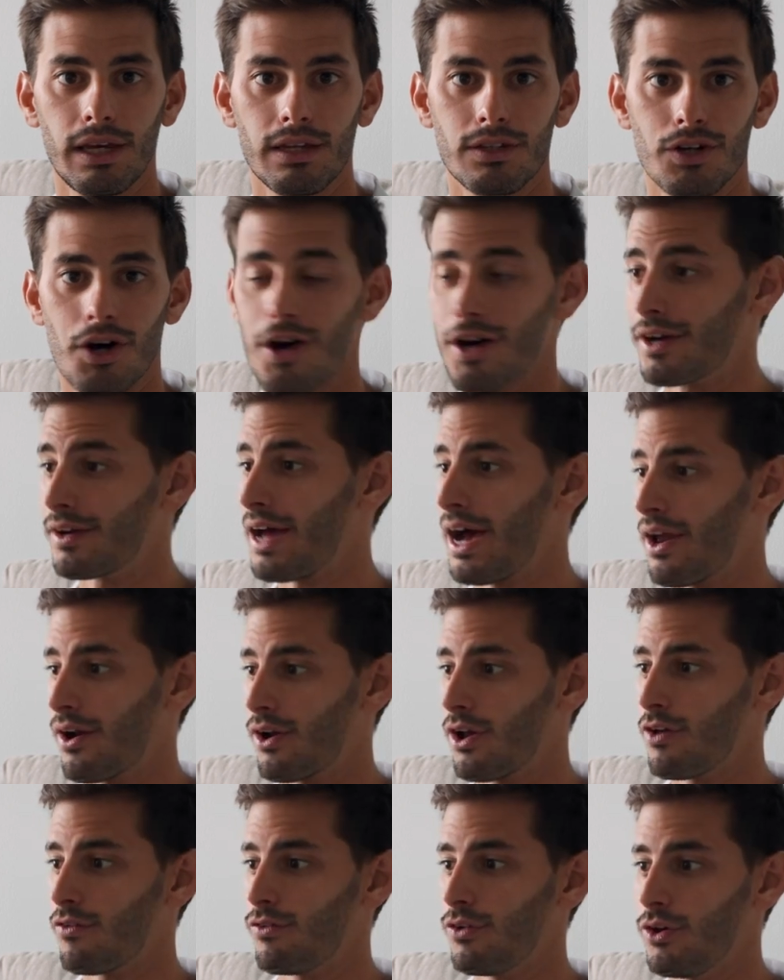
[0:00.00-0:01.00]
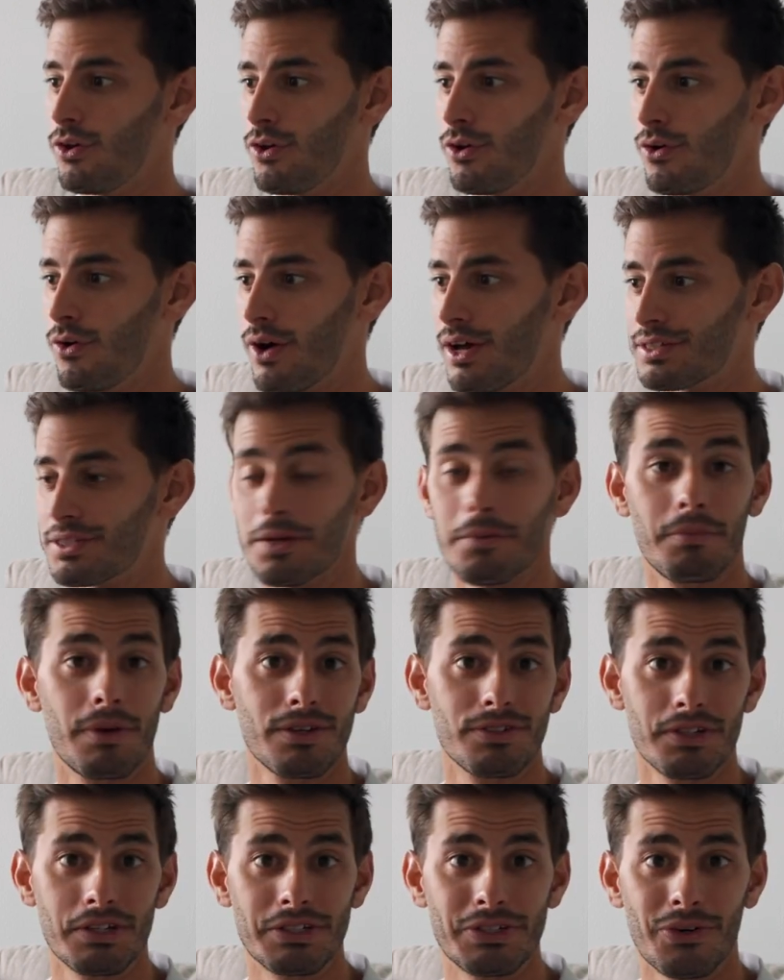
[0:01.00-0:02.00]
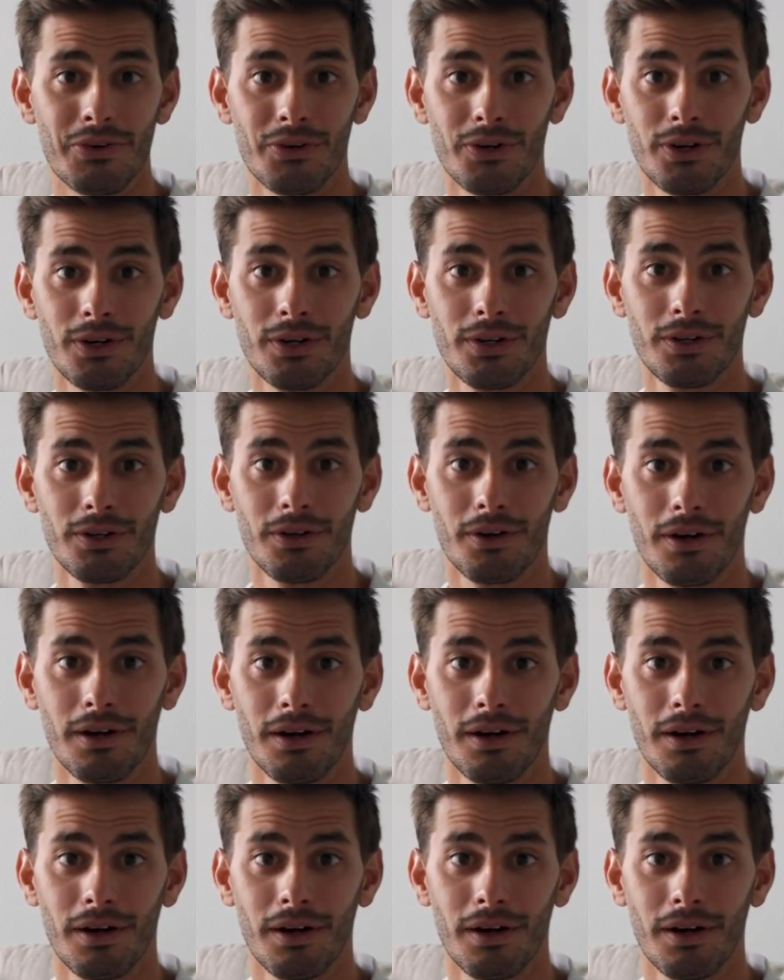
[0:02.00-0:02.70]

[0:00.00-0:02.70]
hard. I don't know if you as a business owner